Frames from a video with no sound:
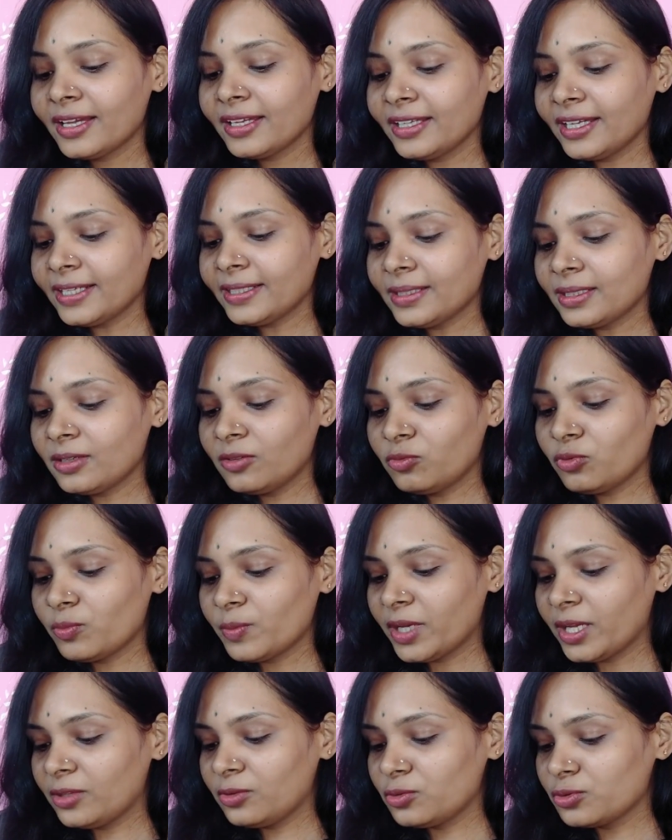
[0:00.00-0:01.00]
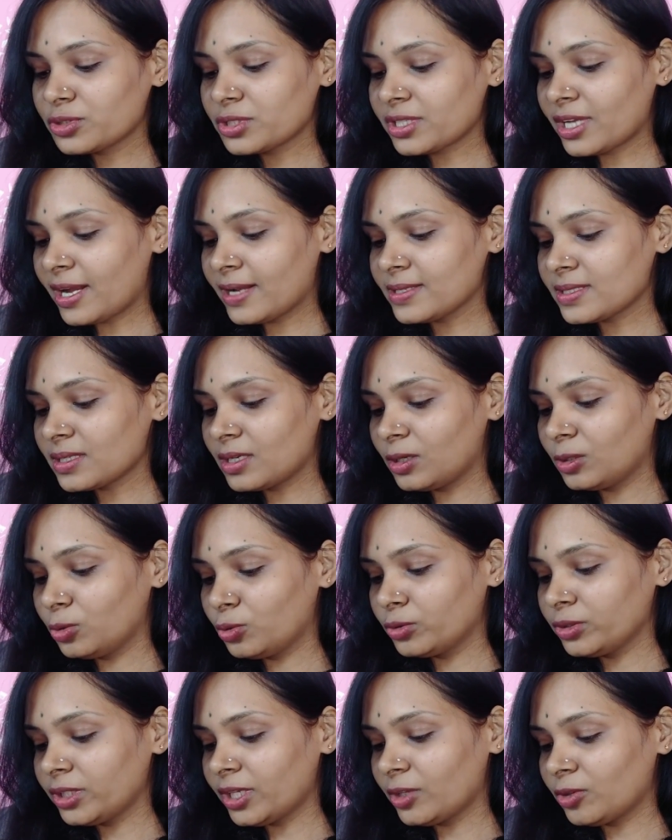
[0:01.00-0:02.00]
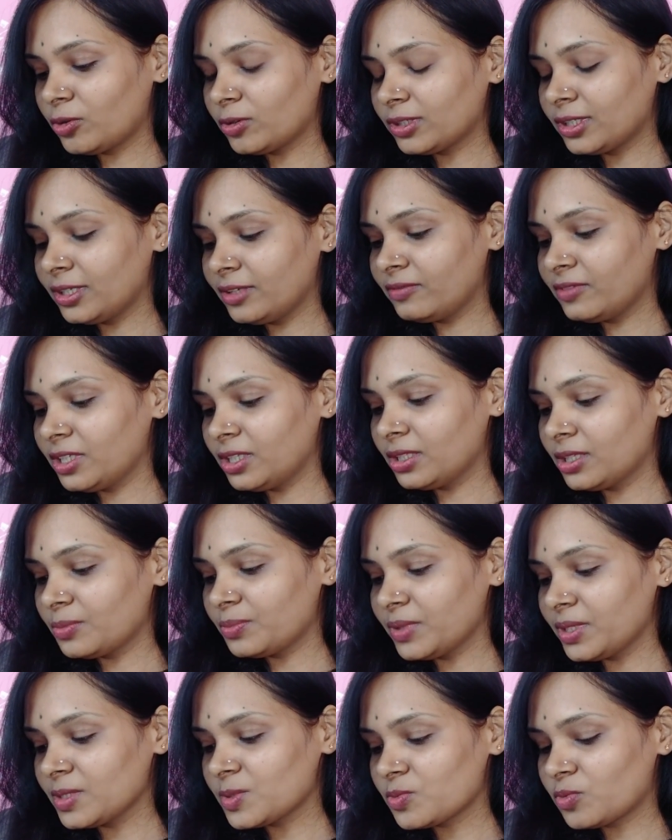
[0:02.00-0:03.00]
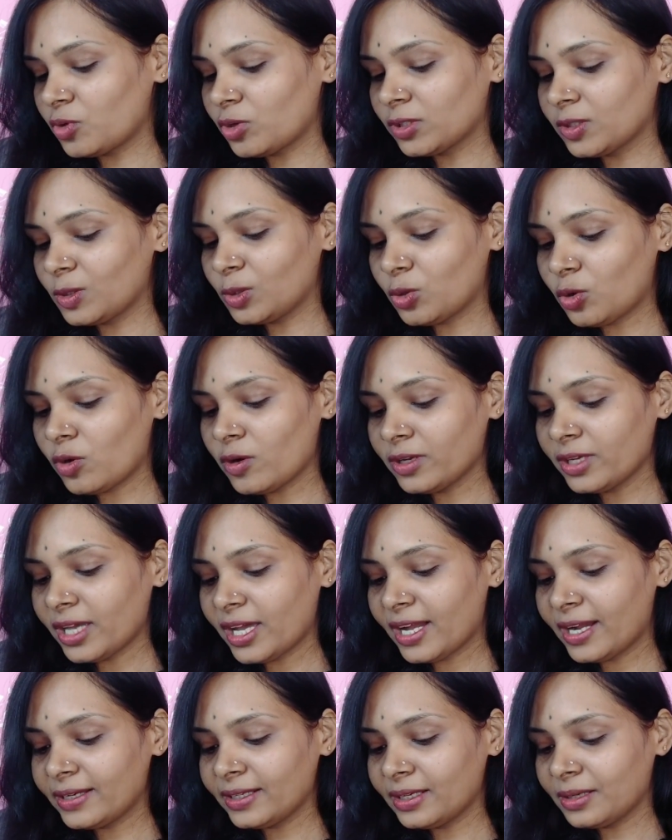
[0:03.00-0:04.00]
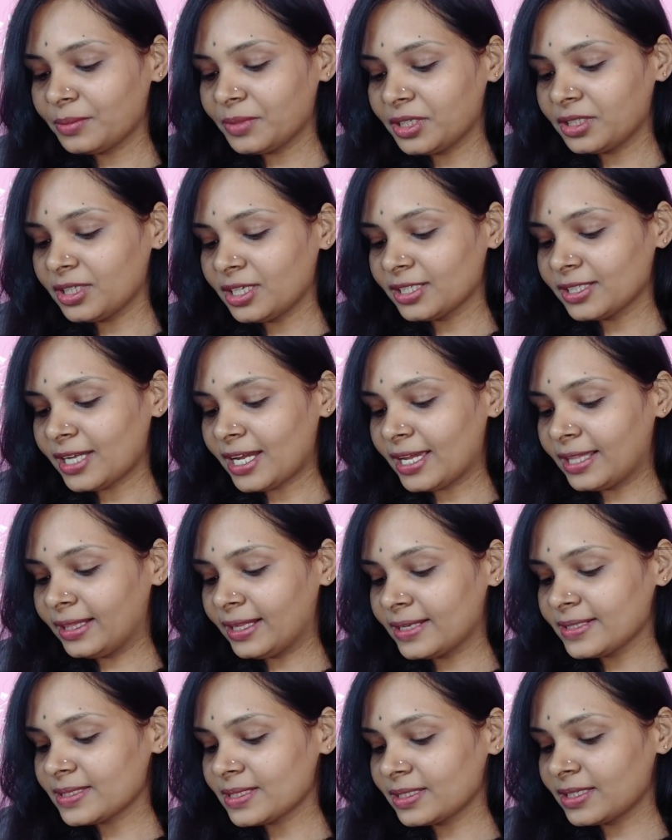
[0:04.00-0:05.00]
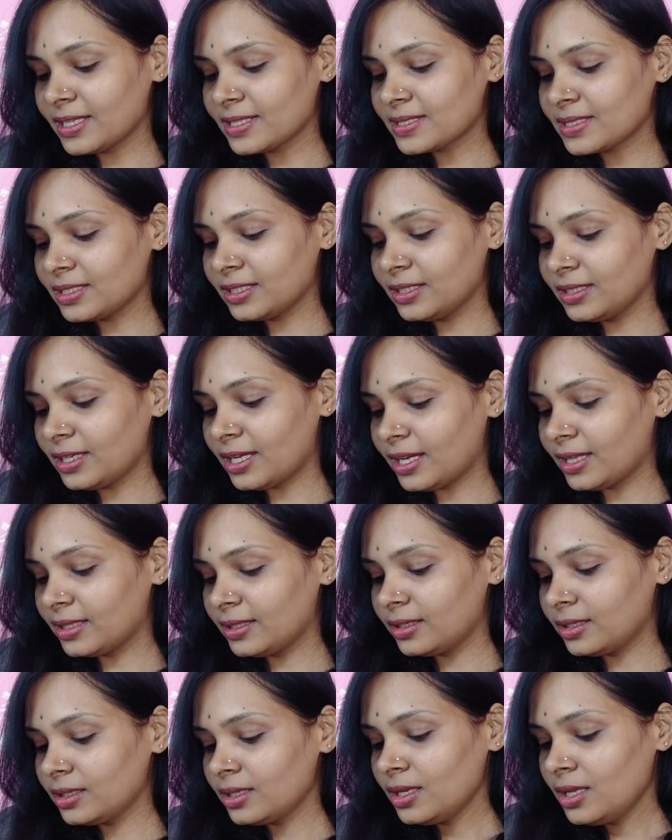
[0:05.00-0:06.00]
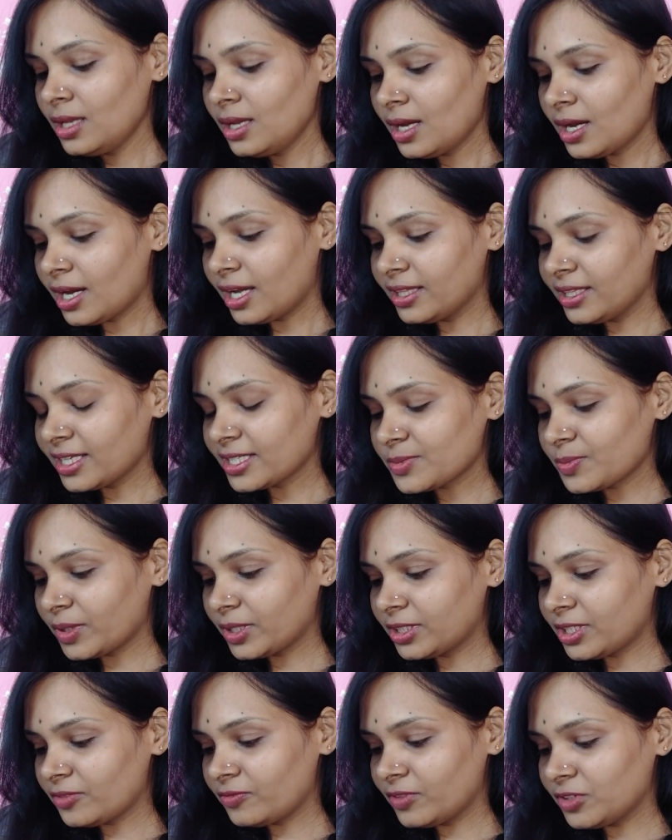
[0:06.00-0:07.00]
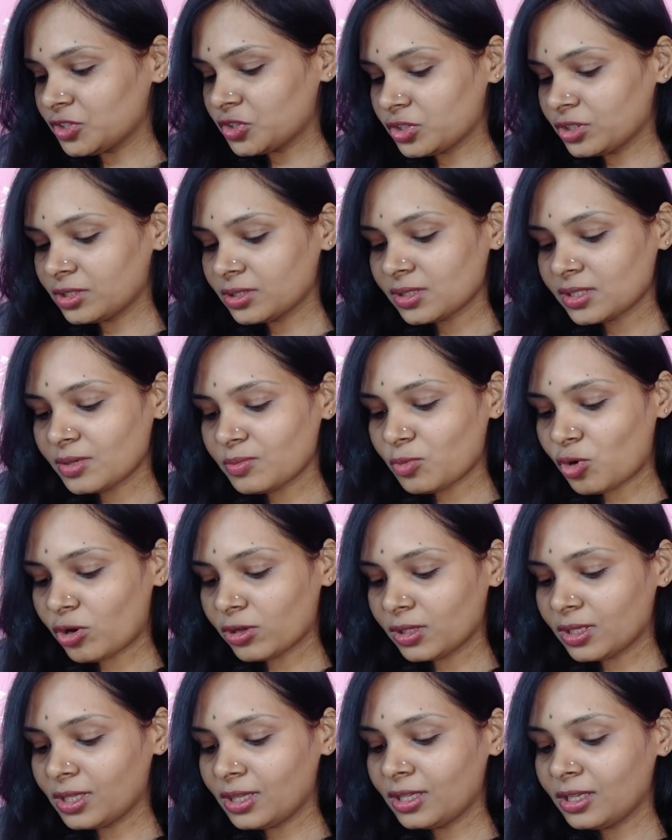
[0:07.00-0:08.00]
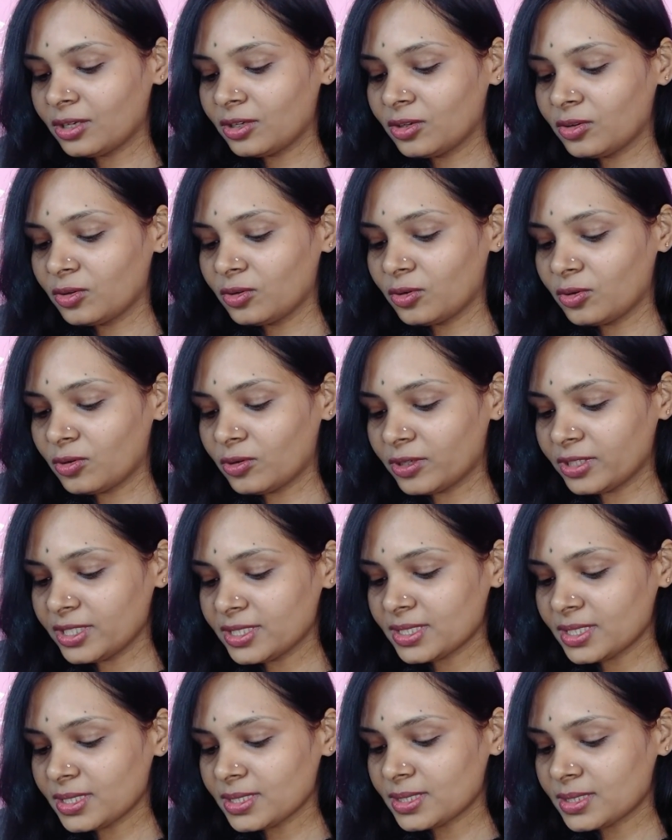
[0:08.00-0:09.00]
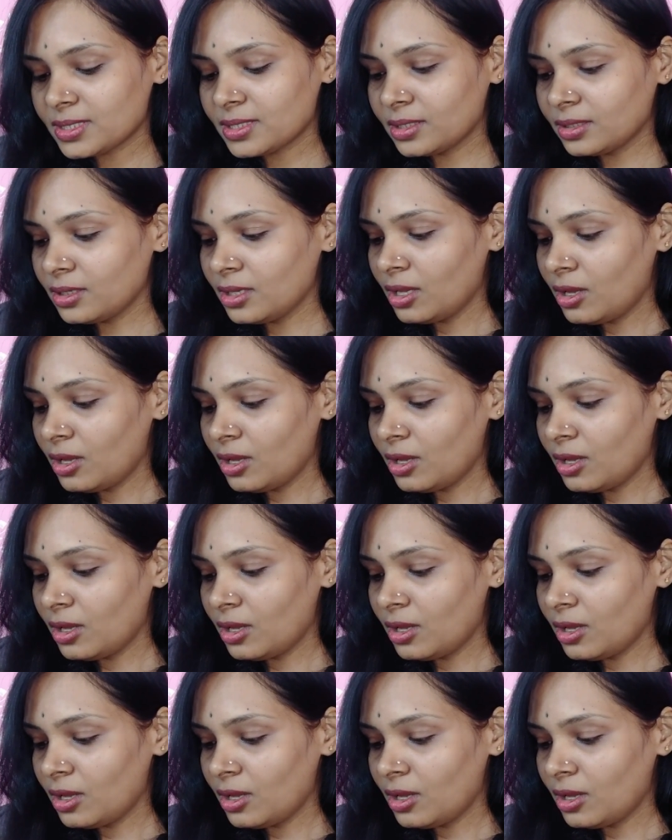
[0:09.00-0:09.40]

Yet a woman who stands alone cannot live in a peace for a long, and among her islands guest in an unexpected visitor, the mortal Odysseus,